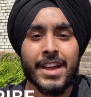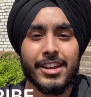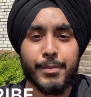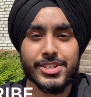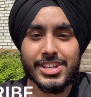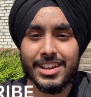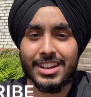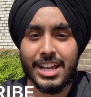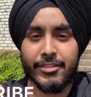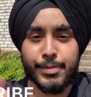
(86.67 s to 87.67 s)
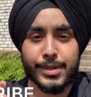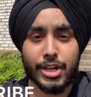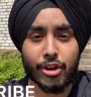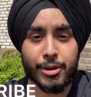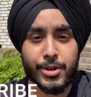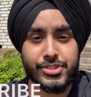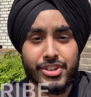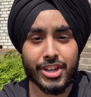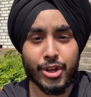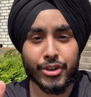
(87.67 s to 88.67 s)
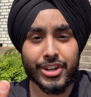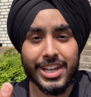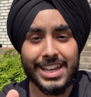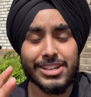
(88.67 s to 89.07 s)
Number secondly, I will be talking about security.